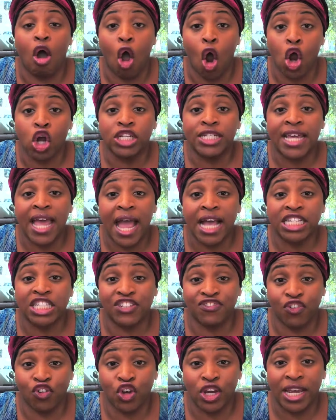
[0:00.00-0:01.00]
are
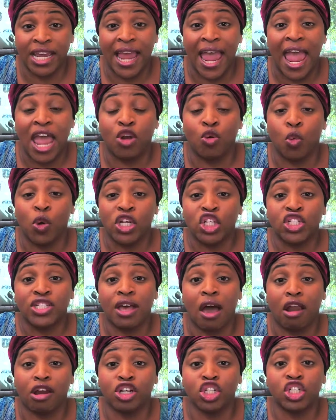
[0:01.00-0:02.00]
tax-free and which
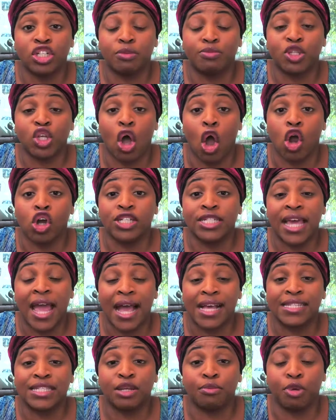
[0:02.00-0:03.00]
scholarships are
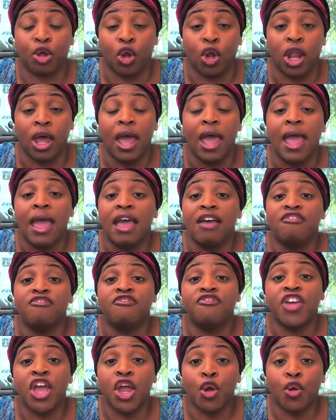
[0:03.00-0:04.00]
taxable.
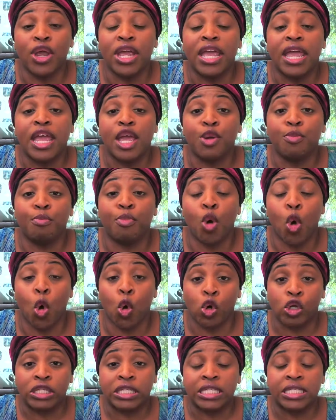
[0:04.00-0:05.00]
Very
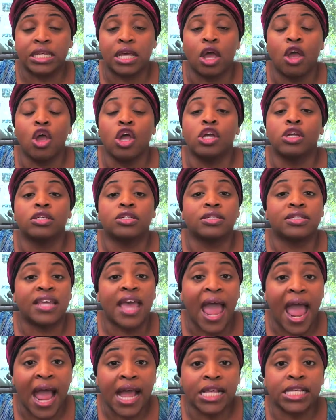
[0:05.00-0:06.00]
important.
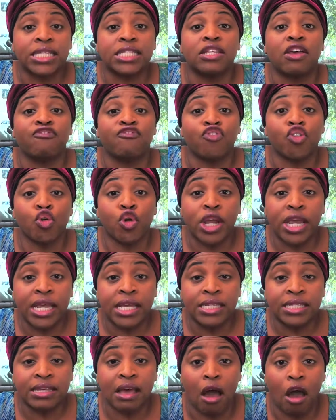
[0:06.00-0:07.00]
Tax-free
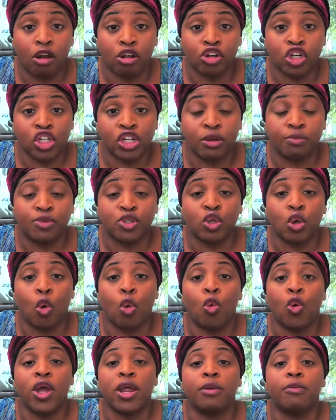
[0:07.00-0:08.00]
scholarships
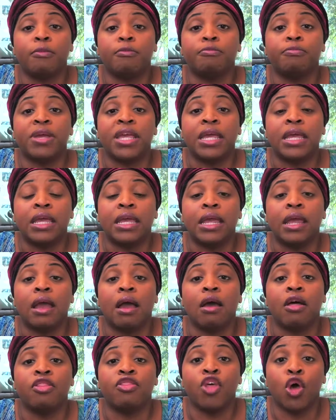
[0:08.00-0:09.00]
would be
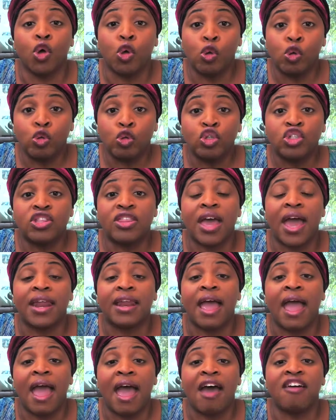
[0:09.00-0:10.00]
those that
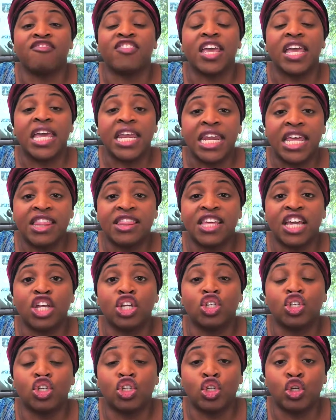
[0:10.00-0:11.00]
have anything
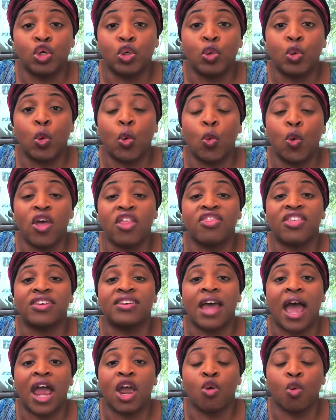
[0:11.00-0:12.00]
to do with
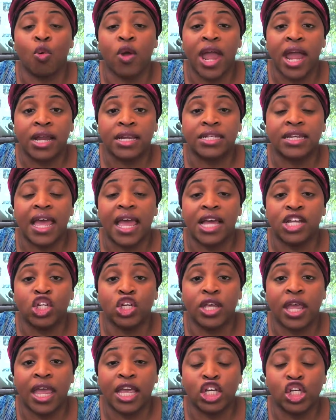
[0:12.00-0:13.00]
direct
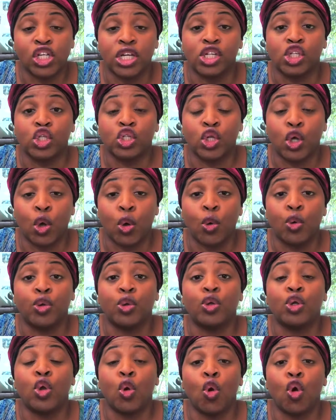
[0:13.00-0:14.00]
education. So
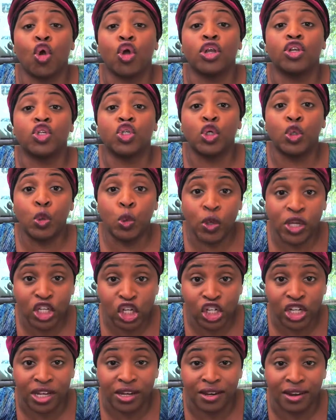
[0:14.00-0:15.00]
your
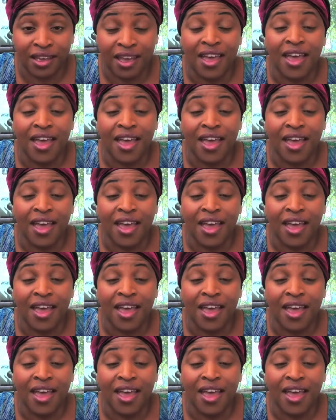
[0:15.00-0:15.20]
tuition,